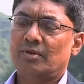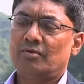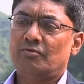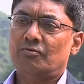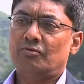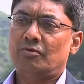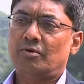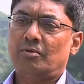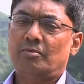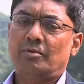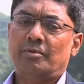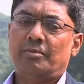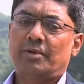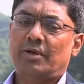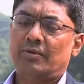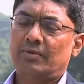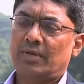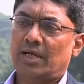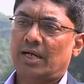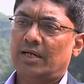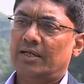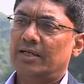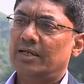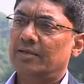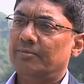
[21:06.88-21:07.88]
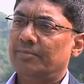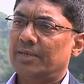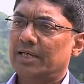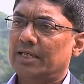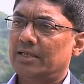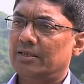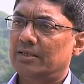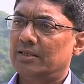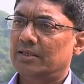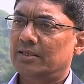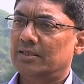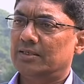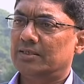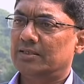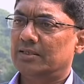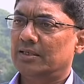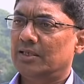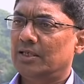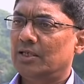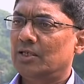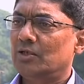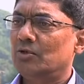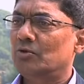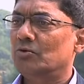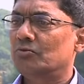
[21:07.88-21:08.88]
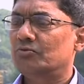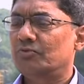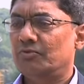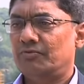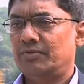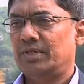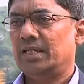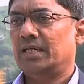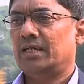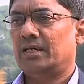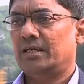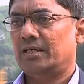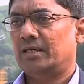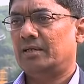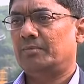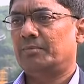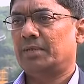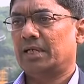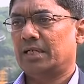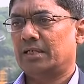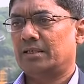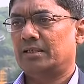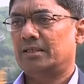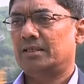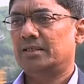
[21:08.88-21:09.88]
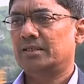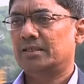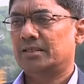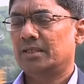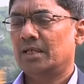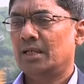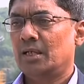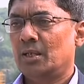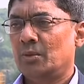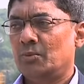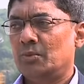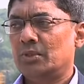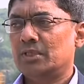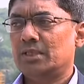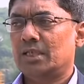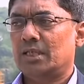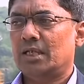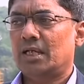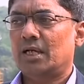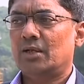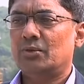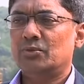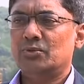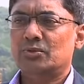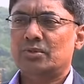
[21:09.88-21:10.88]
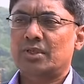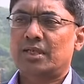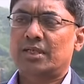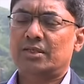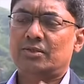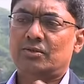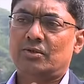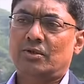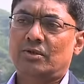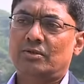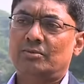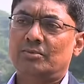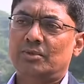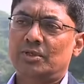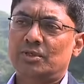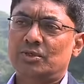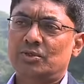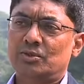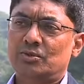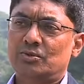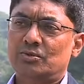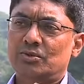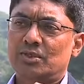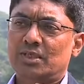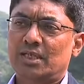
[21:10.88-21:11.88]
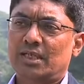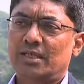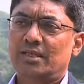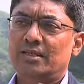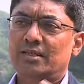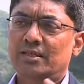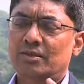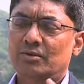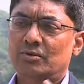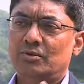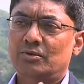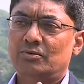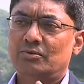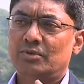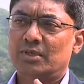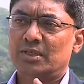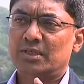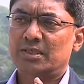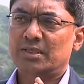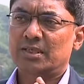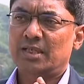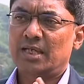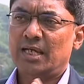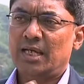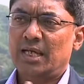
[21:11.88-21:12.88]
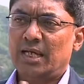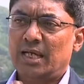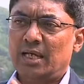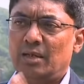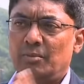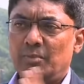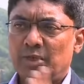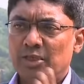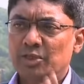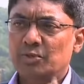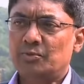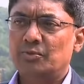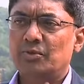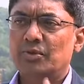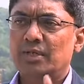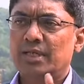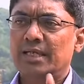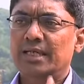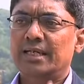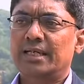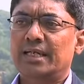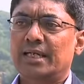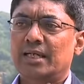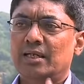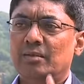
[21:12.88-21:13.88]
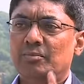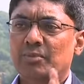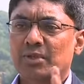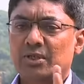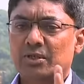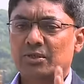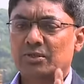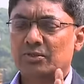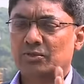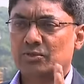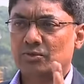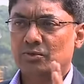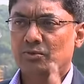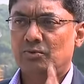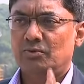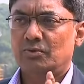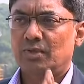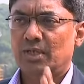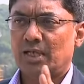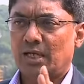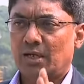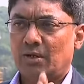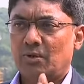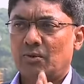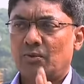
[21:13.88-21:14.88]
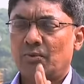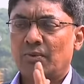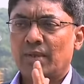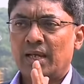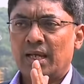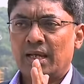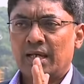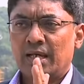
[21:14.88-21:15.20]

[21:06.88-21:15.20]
from about 100 megahertz to 1500 megahertz, which allows the astronomers to study the universe in much more detail because you will now